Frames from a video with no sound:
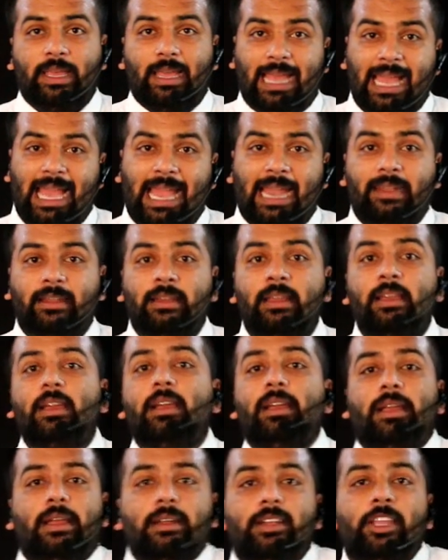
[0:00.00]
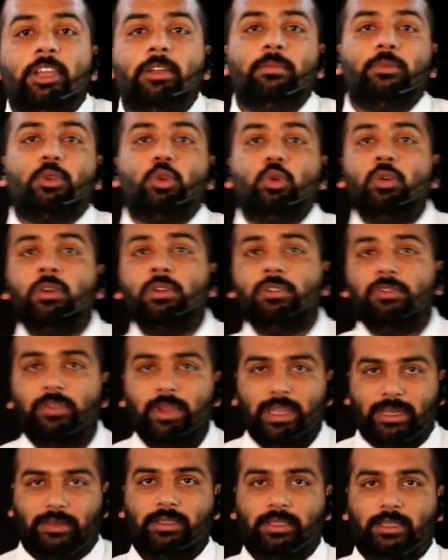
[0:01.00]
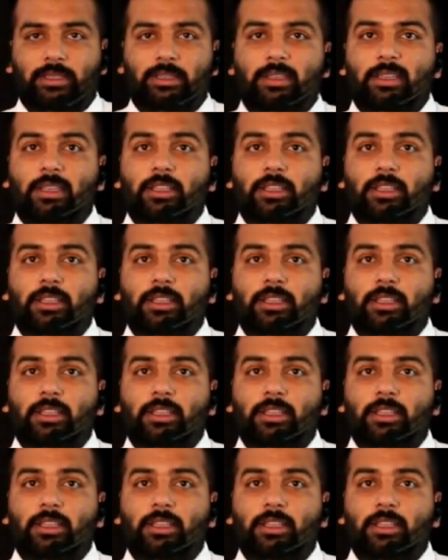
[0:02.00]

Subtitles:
and team 2 wins.